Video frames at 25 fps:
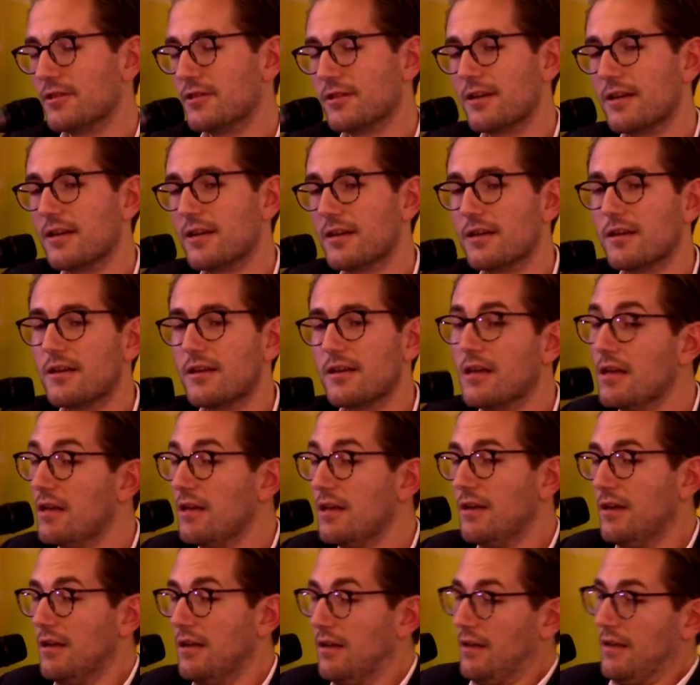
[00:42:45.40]
whose income is
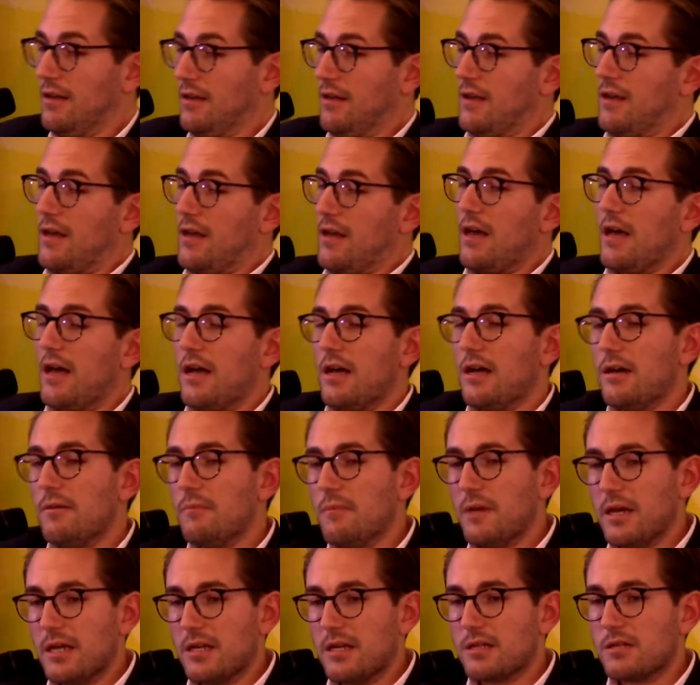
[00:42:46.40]
affected by
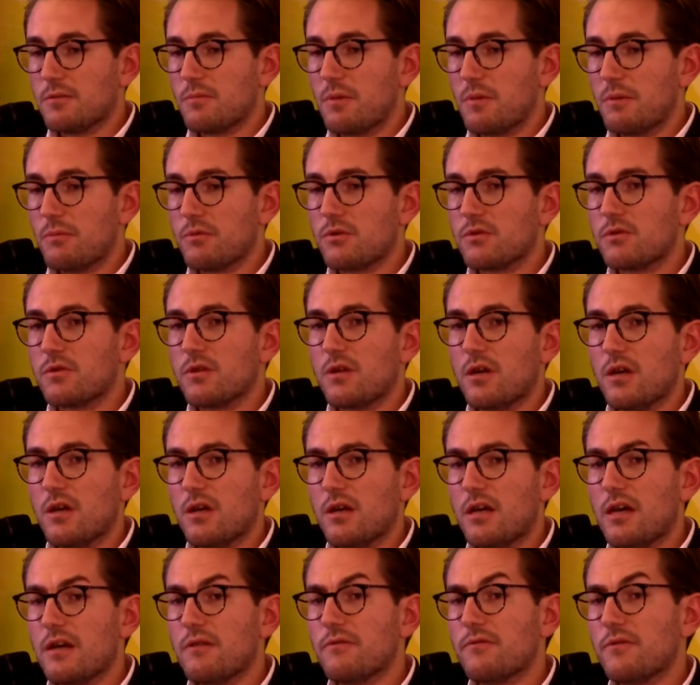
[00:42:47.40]

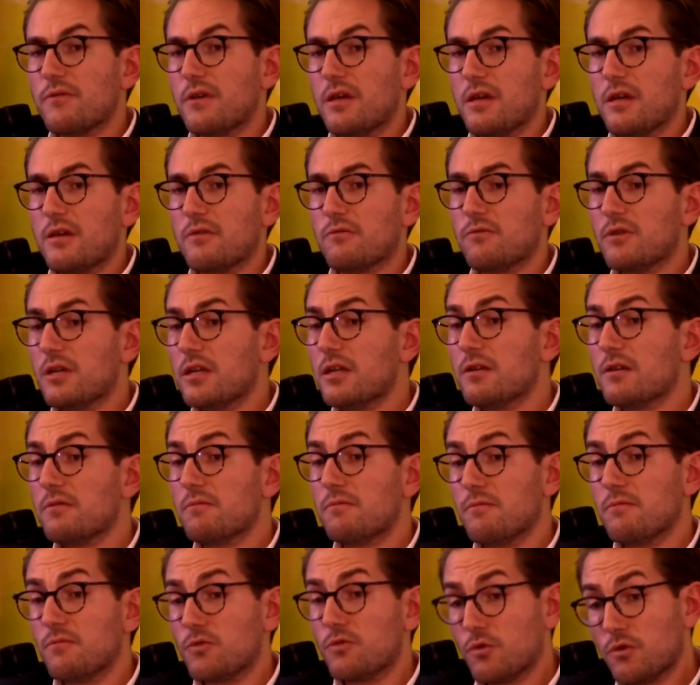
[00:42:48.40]
ICT, and there's
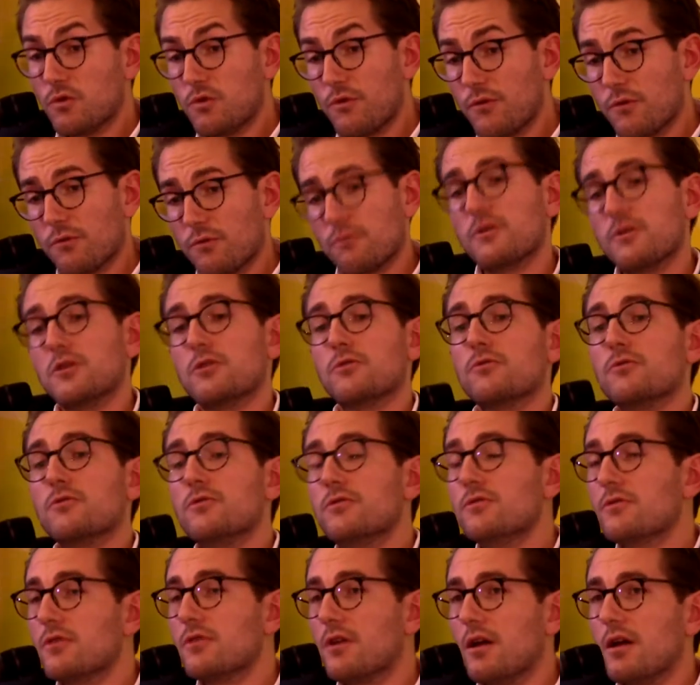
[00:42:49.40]
millions and millions of
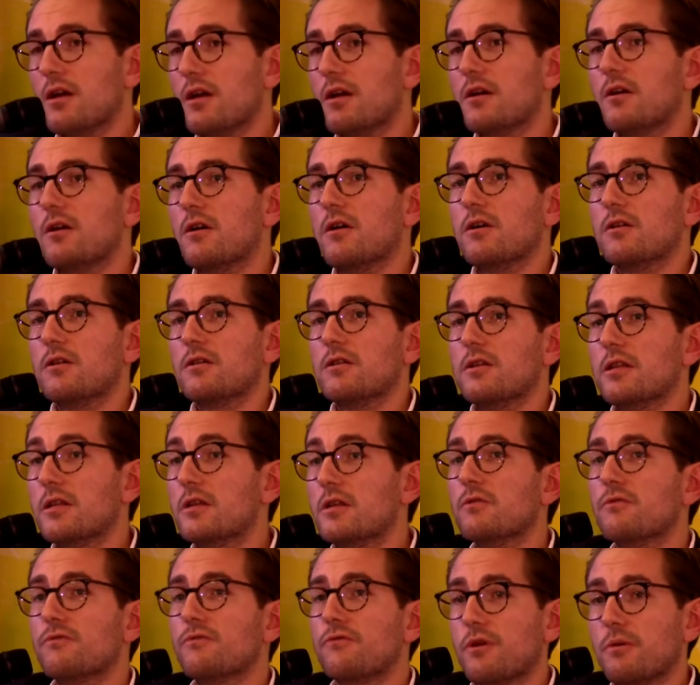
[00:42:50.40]
us, but it's
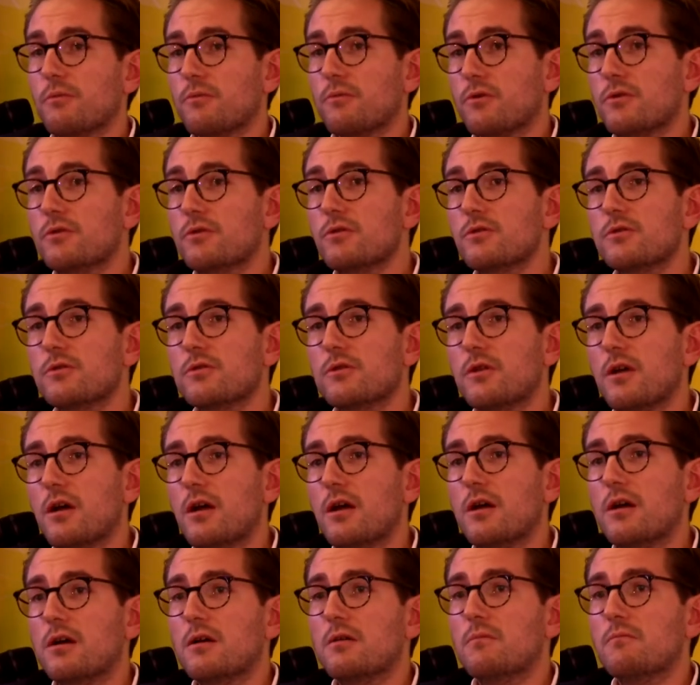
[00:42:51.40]
also the national
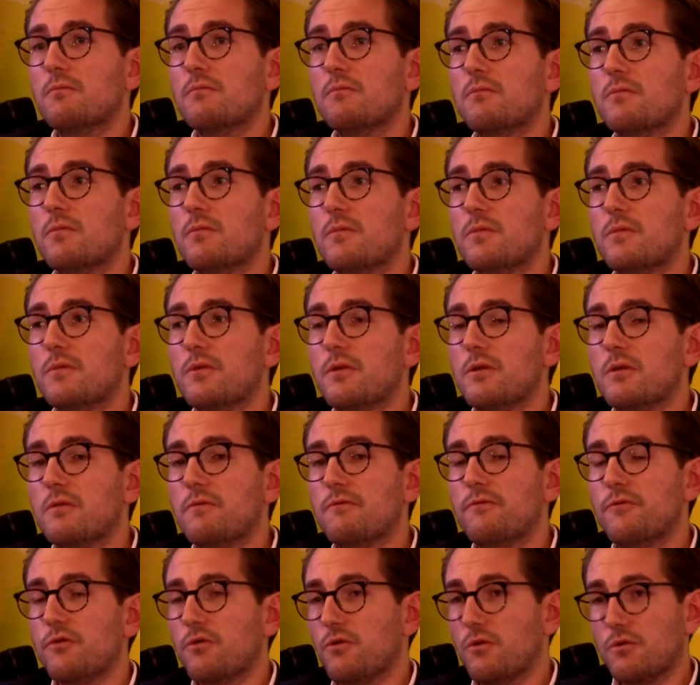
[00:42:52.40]
economy, because the GDP
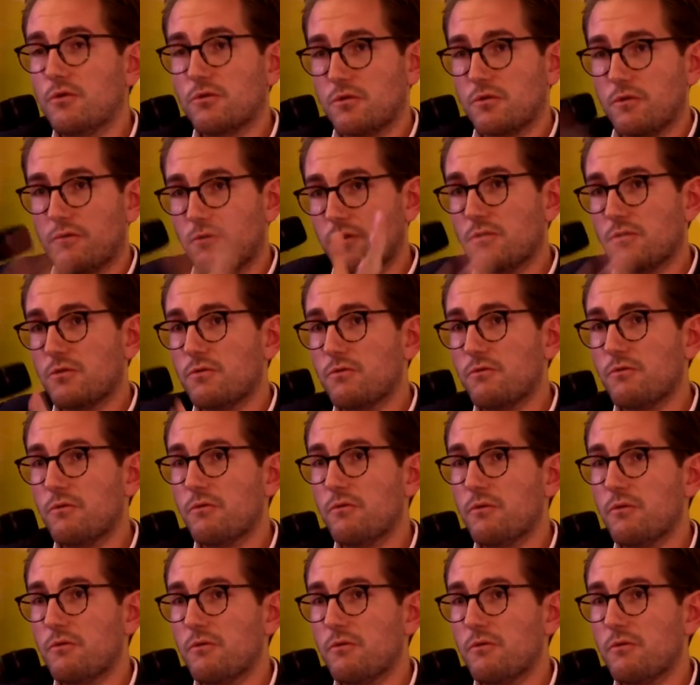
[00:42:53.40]
ultimately will suffer.